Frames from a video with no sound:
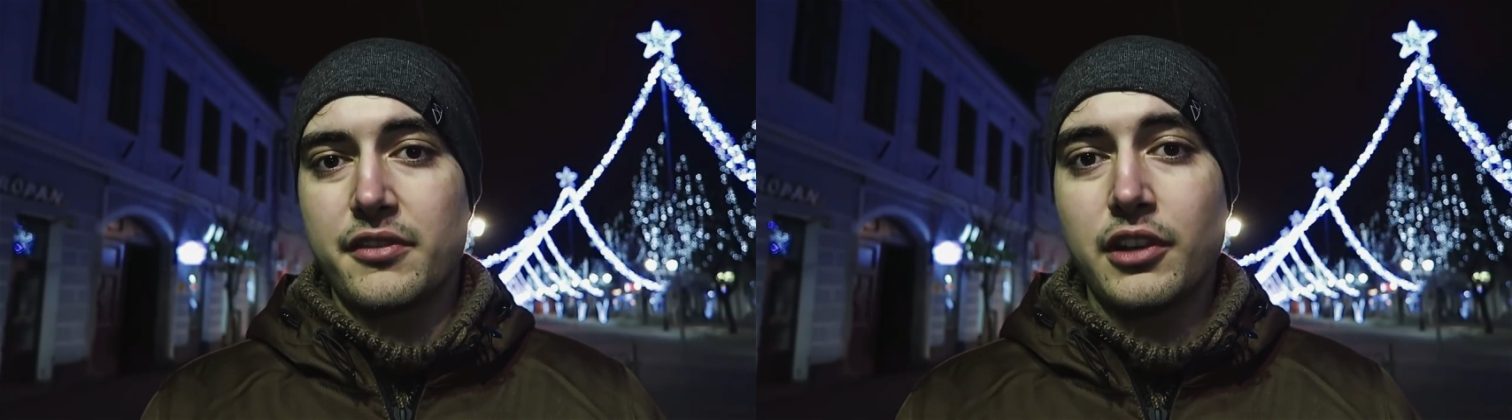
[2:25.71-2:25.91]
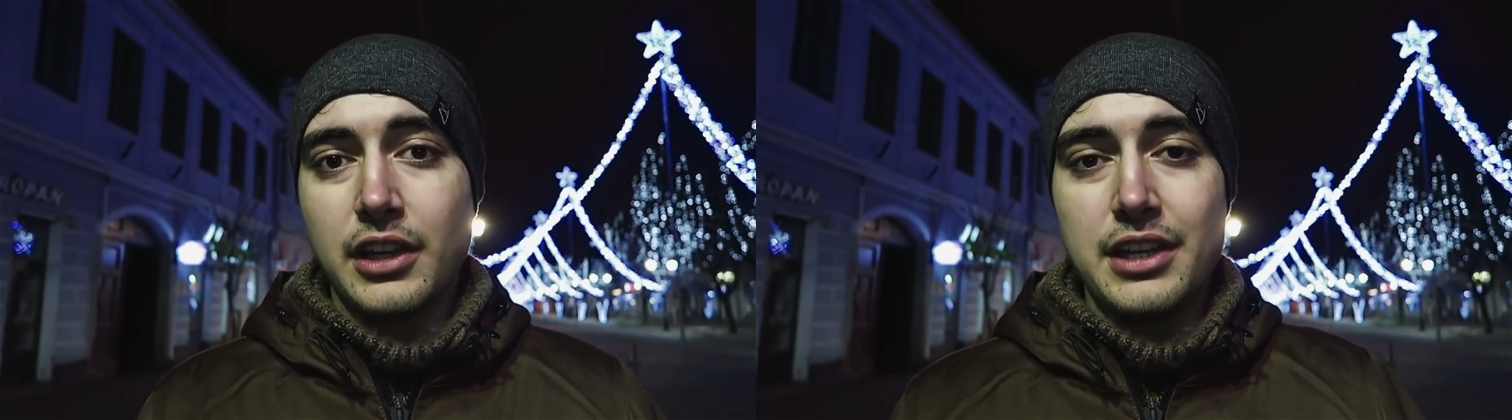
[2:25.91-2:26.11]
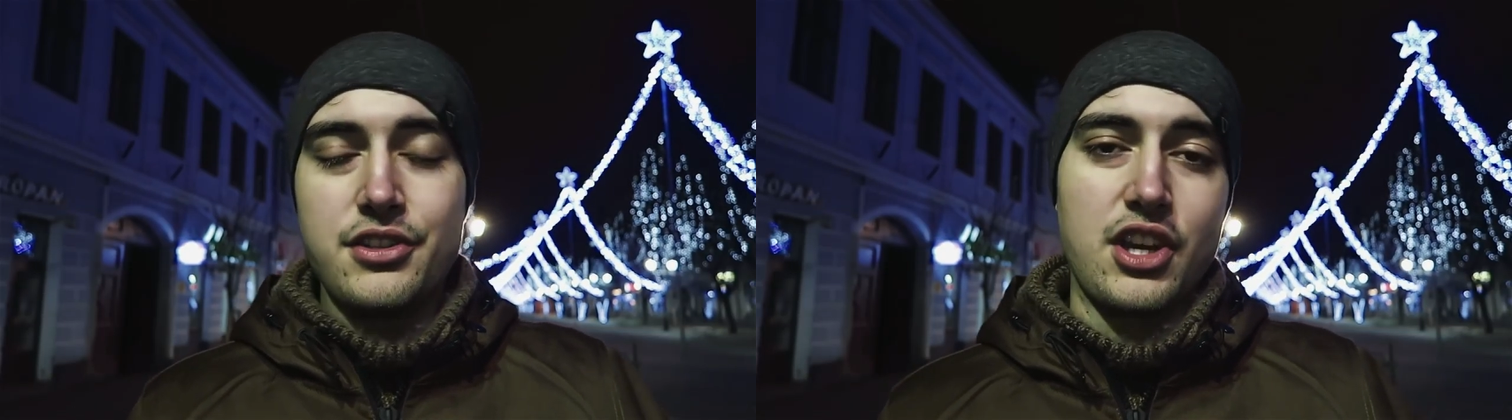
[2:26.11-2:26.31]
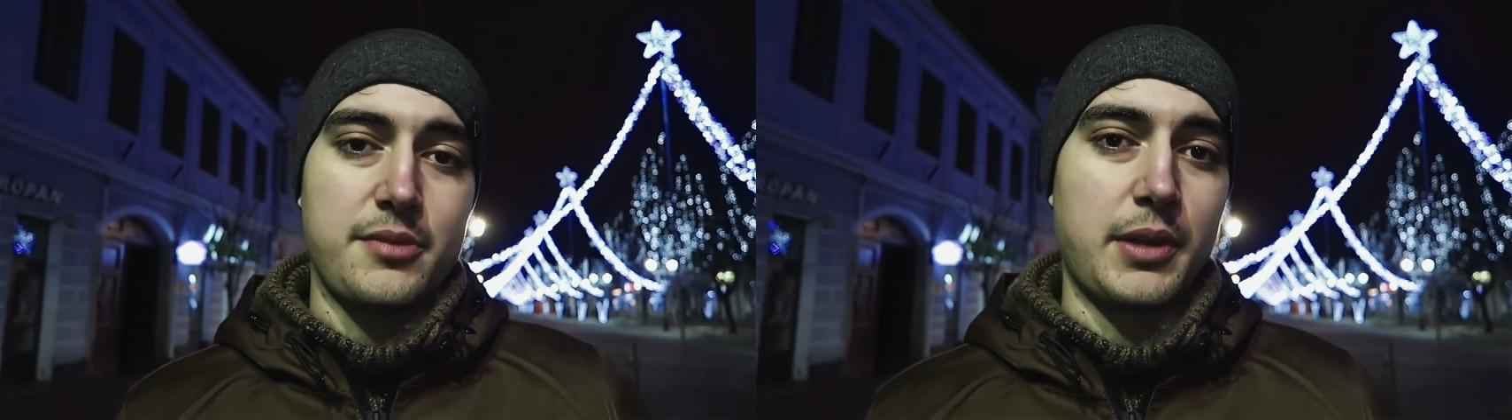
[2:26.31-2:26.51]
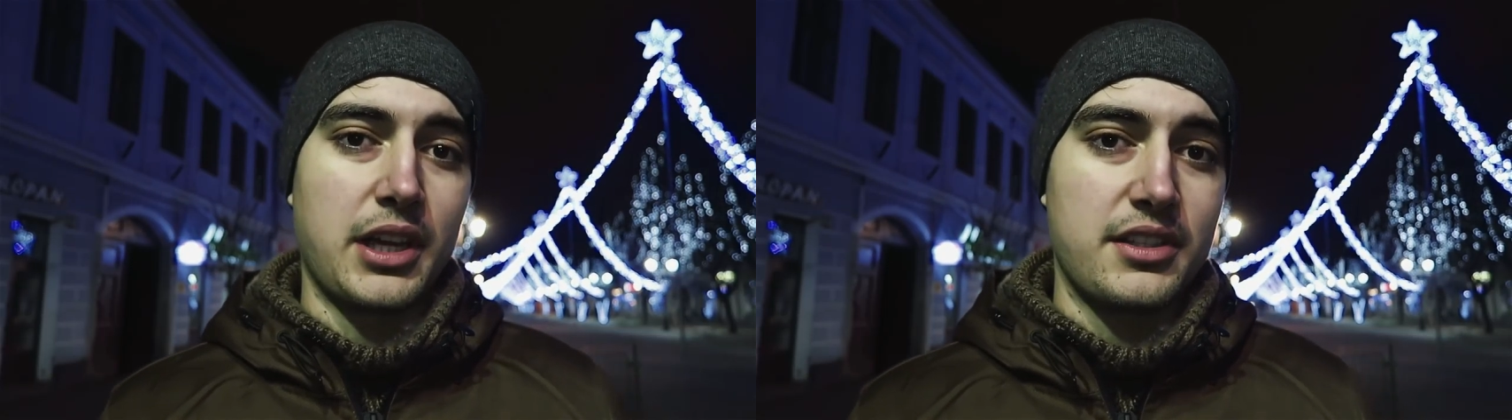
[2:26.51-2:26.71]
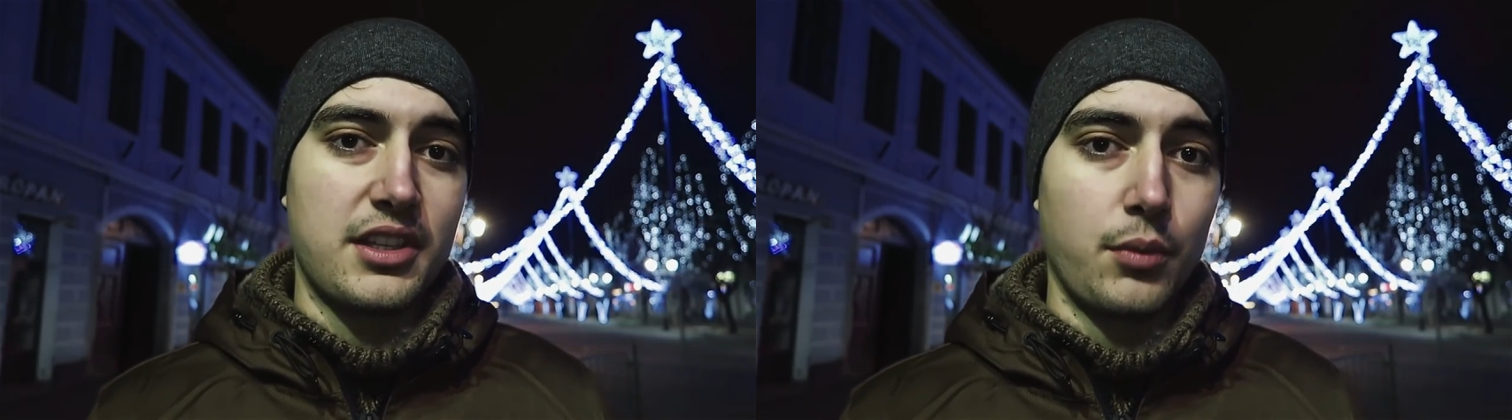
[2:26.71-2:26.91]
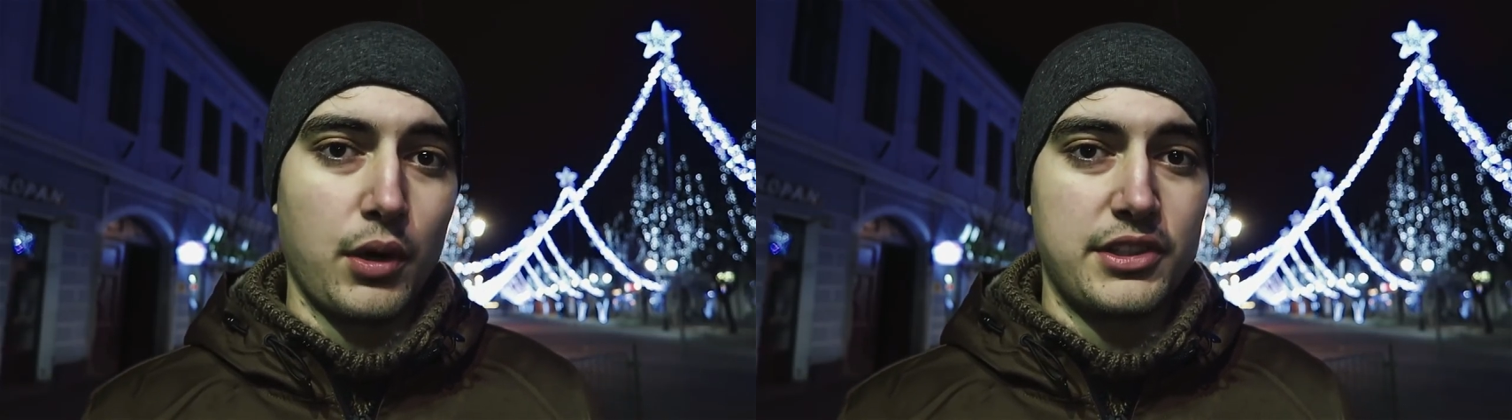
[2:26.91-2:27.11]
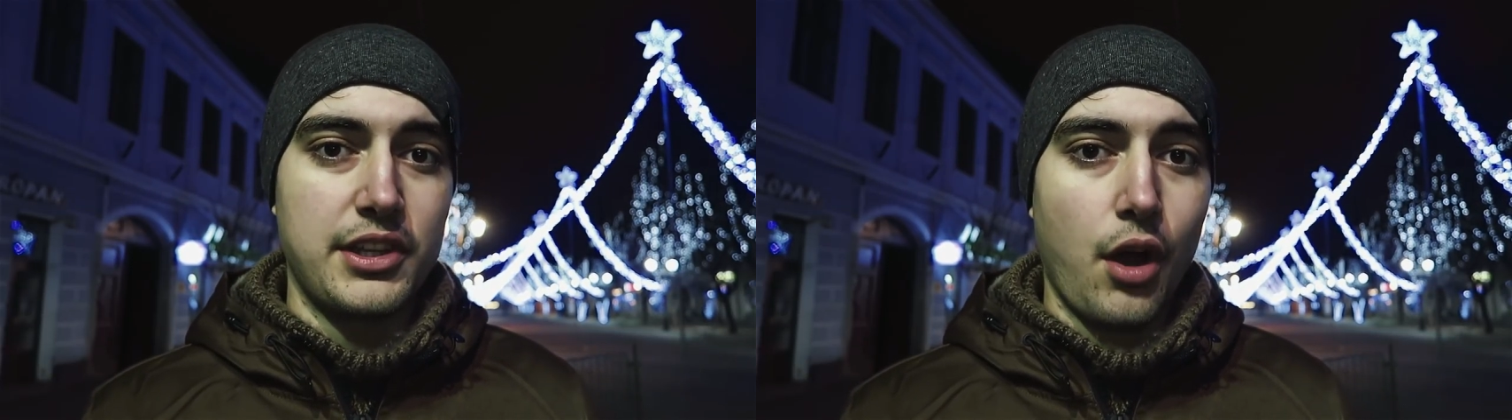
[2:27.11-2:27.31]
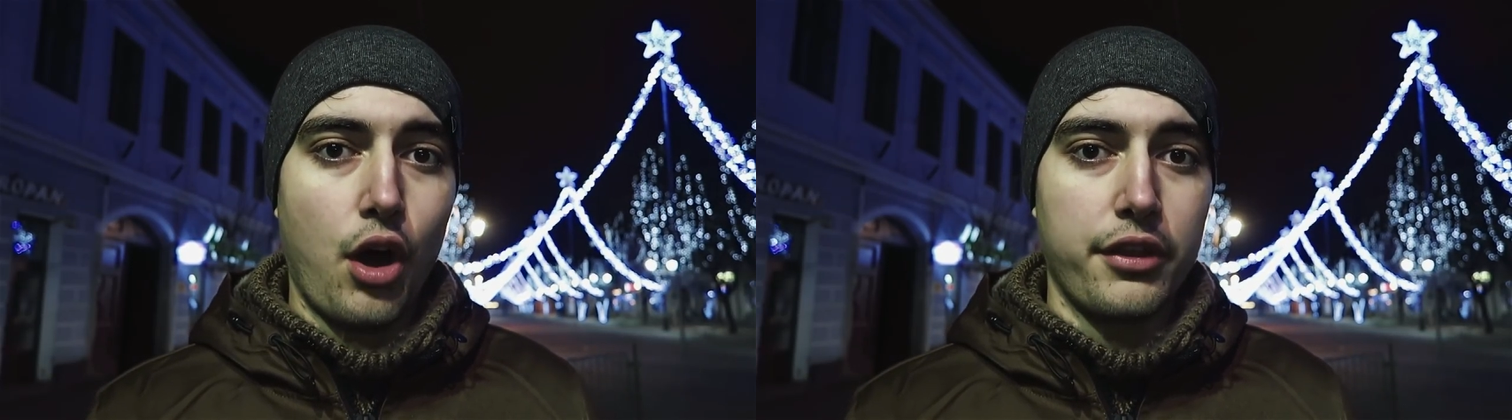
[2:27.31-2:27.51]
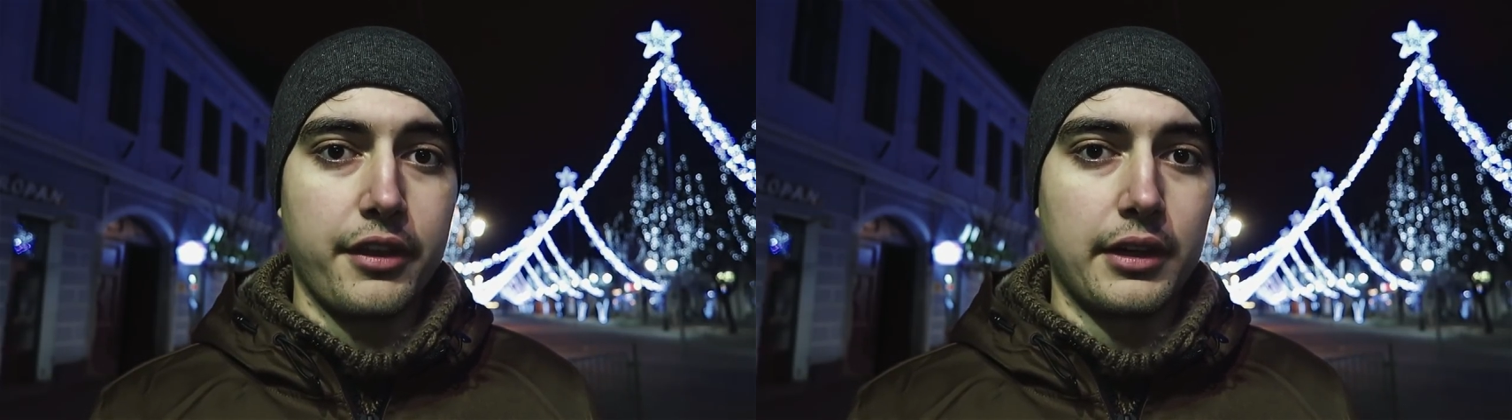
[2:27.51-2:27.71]
evenly just because he was the
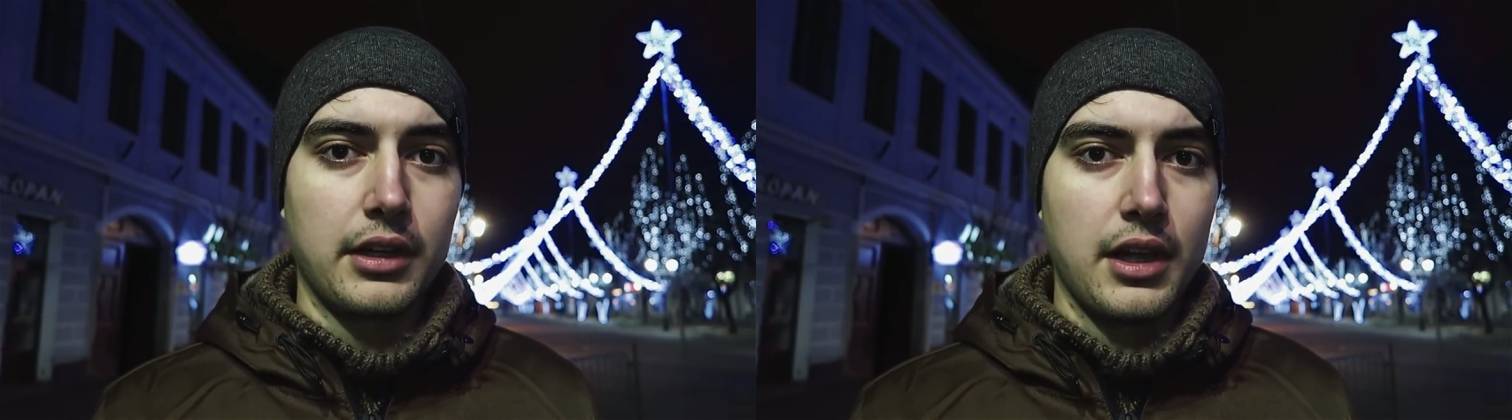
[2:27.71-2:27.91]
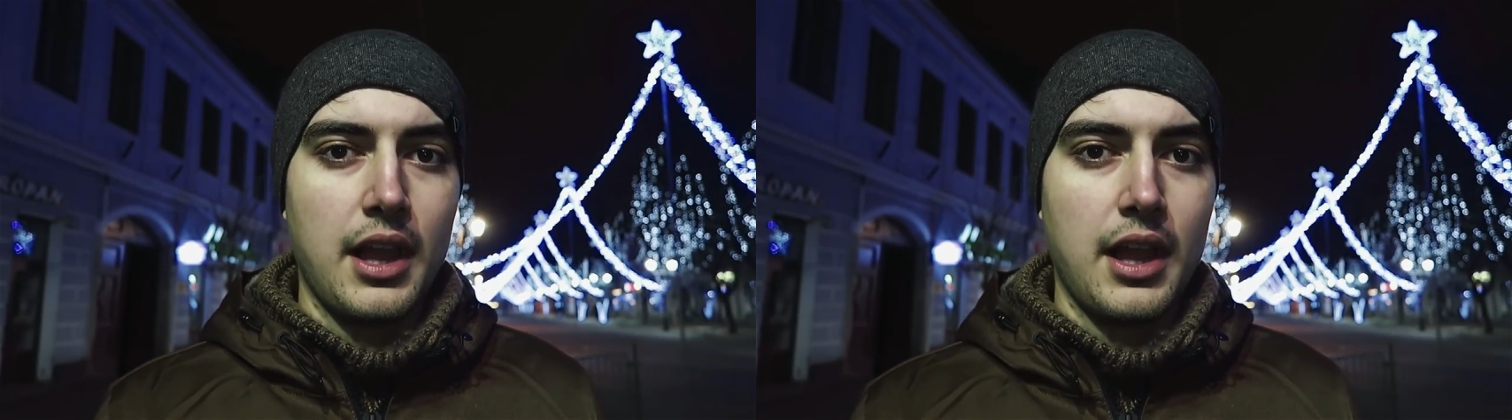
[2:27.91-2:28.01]
author.